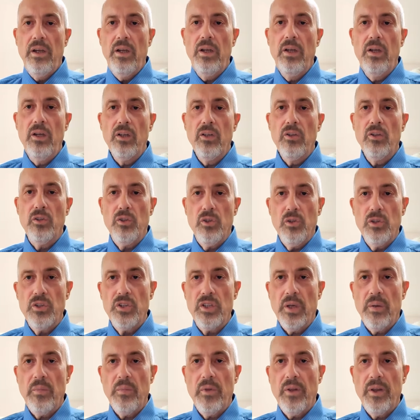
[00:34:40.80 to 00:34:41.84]
to do
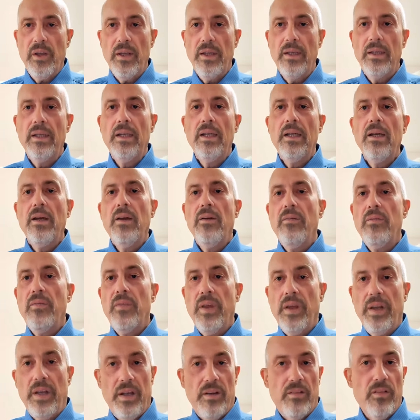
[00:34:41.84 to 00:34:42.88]
something,
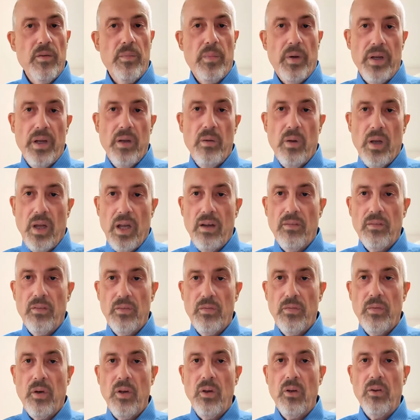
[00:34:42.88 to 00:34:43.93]
then everybody will have to
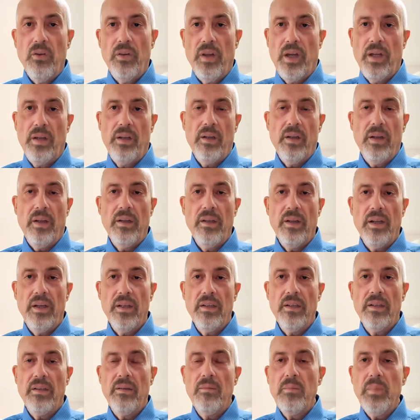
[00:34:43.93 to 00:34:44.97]
follow that. And
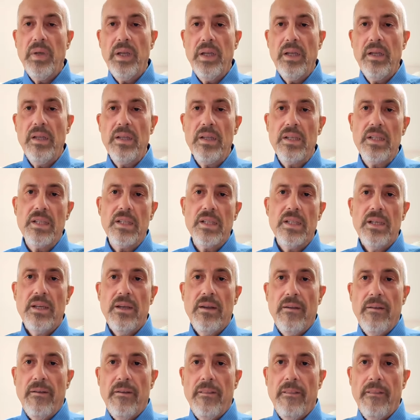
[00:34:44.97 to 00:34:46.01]
that means
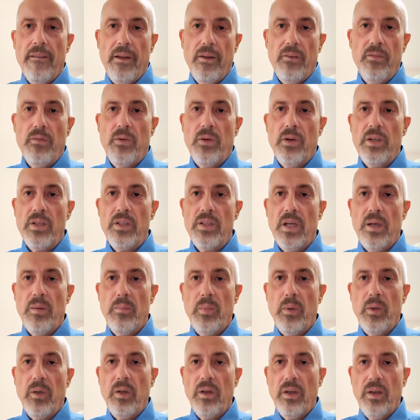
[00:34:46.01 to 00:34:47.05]
that, for
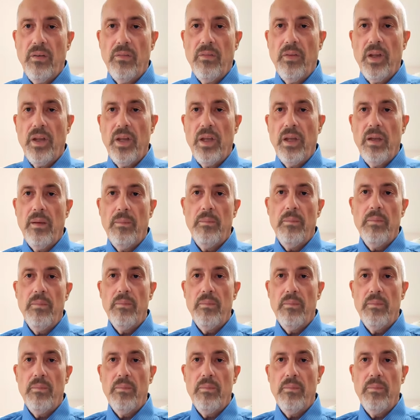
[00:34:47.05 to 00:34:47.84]
example, if they